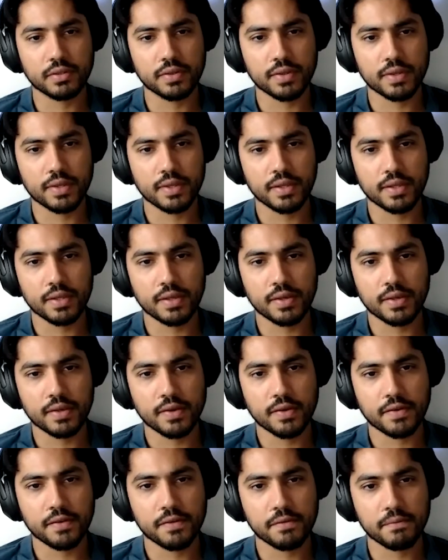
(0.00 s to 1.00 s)

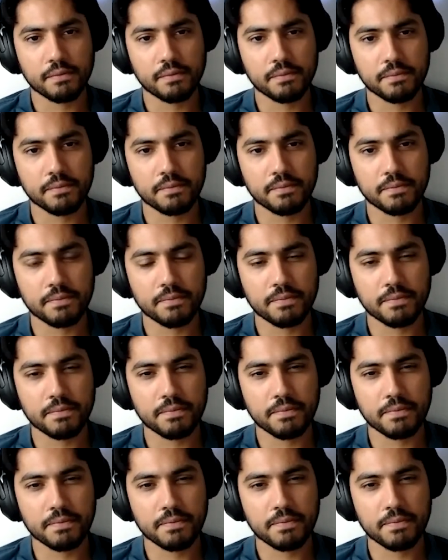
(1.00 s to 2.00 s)

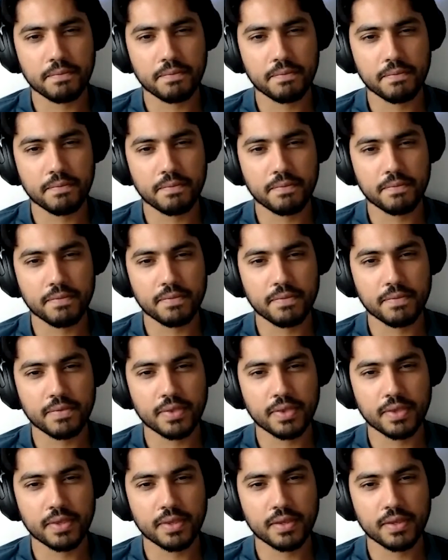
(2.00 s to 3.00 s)

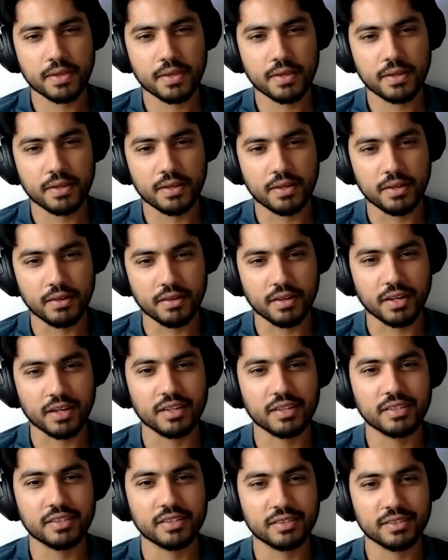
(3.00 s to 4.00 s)

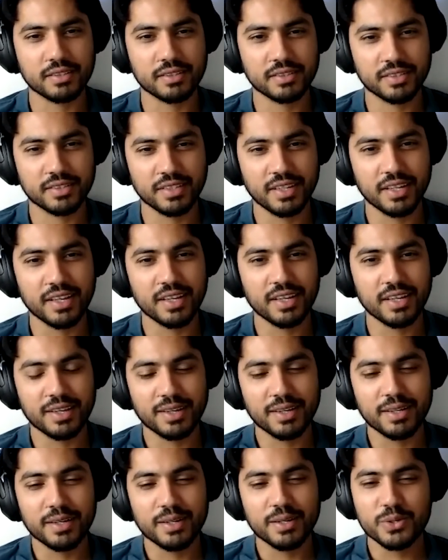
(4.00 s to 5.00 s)

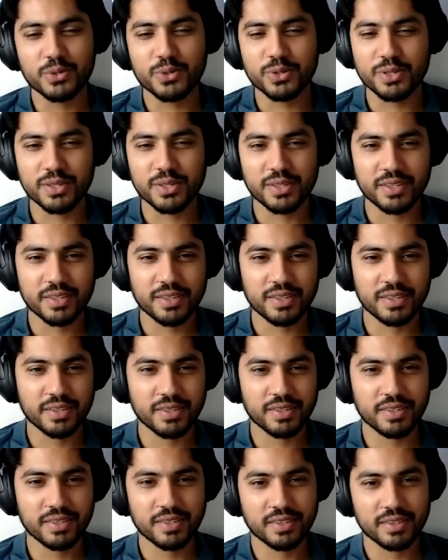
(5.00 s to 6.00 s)

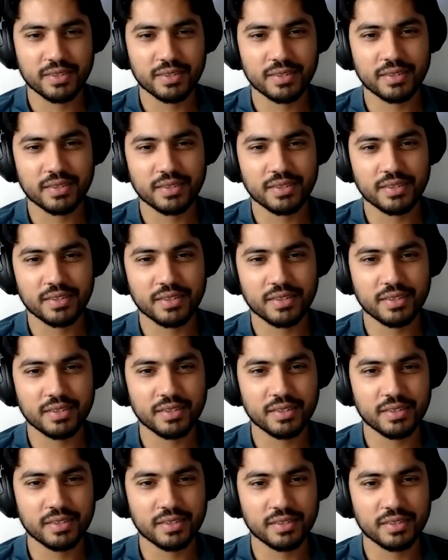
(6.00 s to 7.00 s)

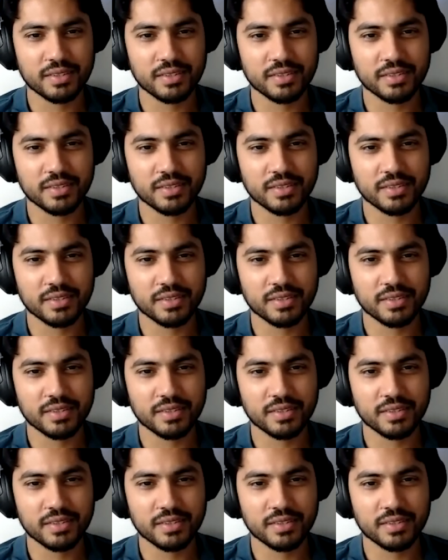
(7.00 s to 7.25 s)
[no speech]